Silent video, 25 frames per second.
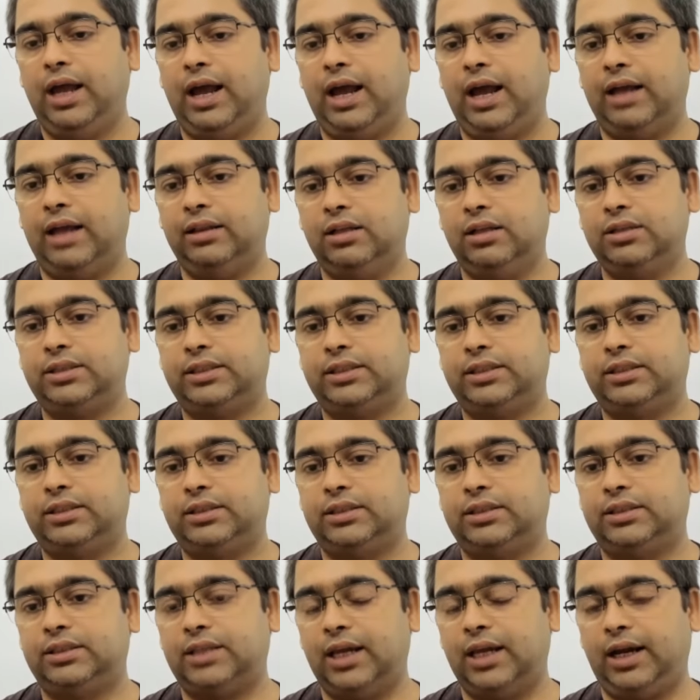and the
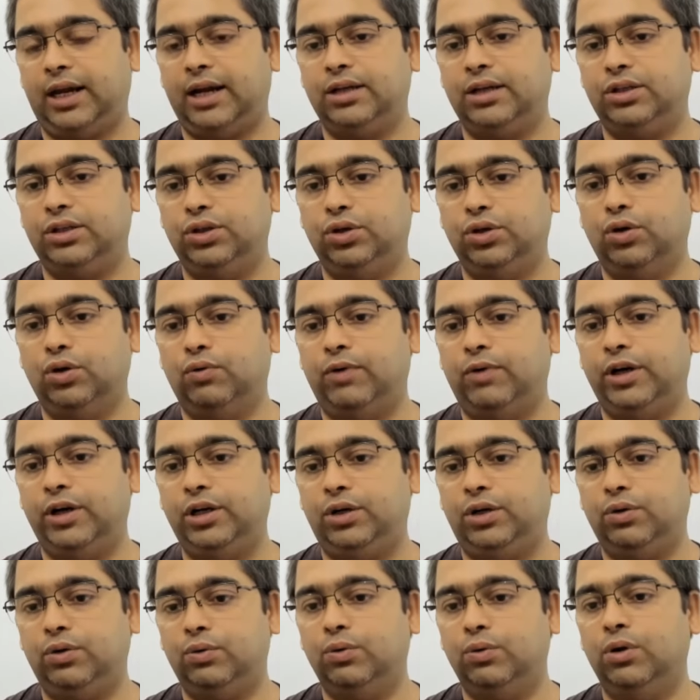second 0,
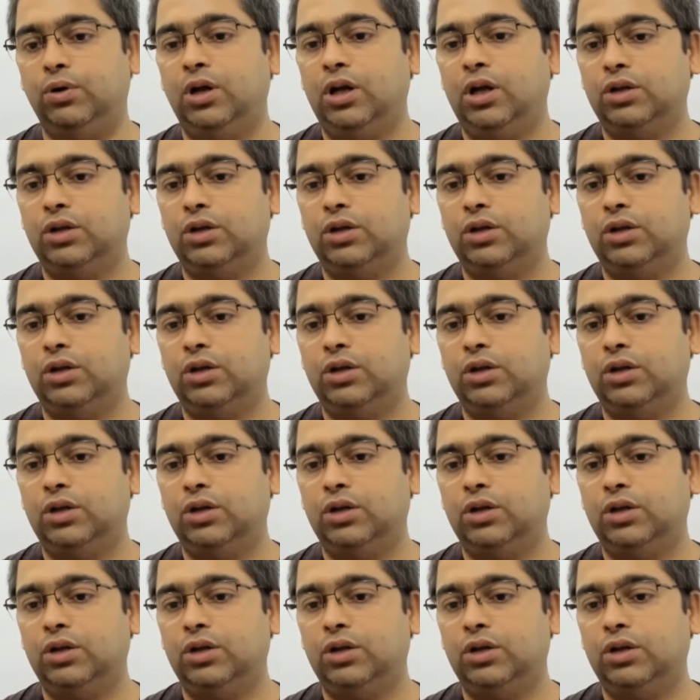1, 2.